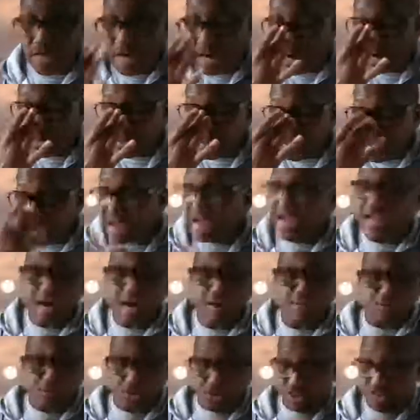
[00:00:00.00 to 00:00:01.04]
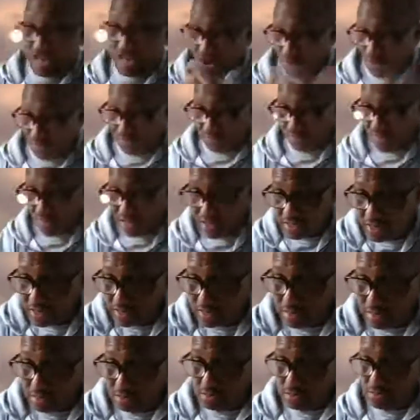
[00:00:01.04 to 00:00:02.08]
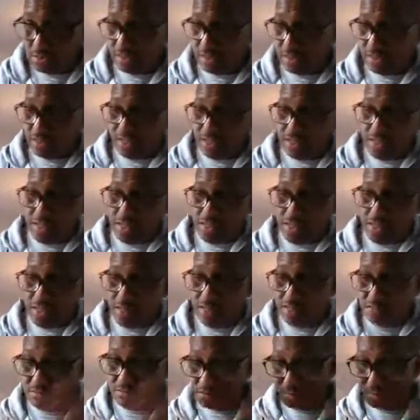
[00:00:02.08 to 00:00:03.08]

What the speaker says: And I am not scared of anything that they